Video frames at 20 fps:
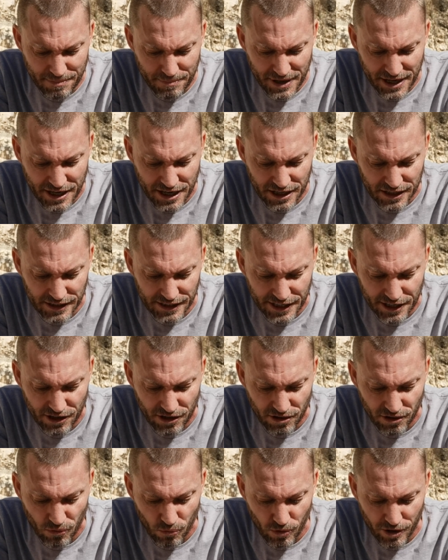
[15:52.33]
be
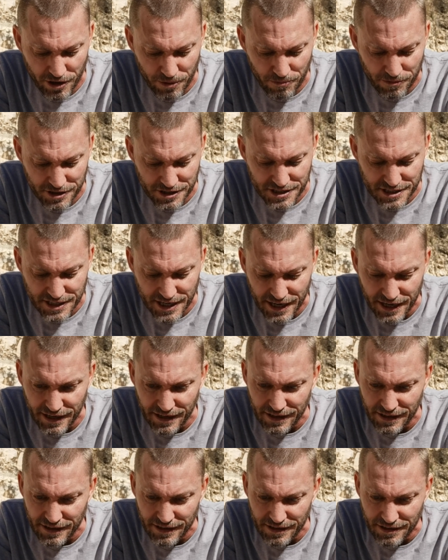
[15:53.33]
clear on what I want to
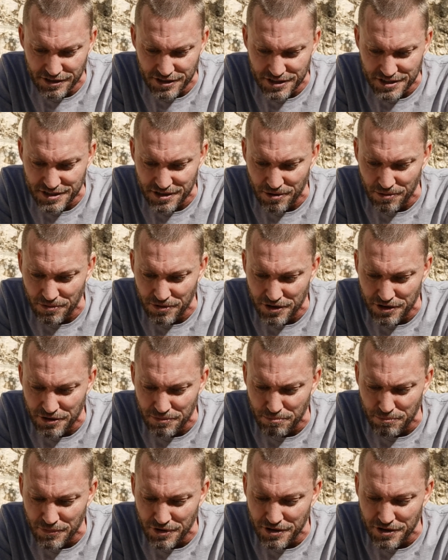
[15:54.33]
say here, just so
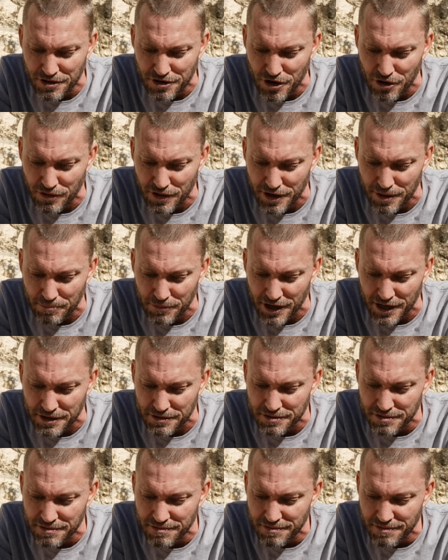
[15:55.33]
you know that I'm not
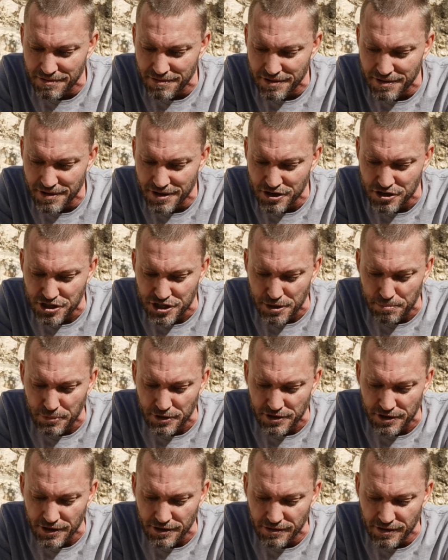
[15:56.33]

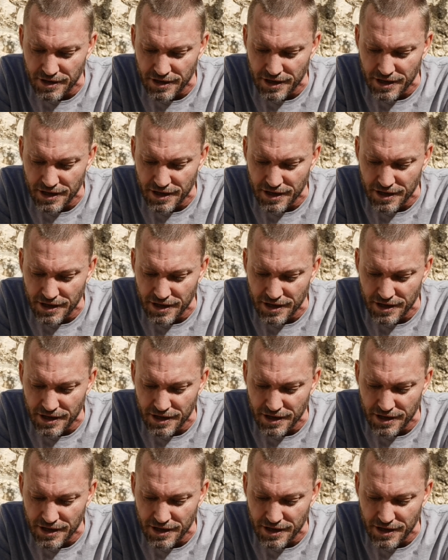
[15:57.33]
jipping you.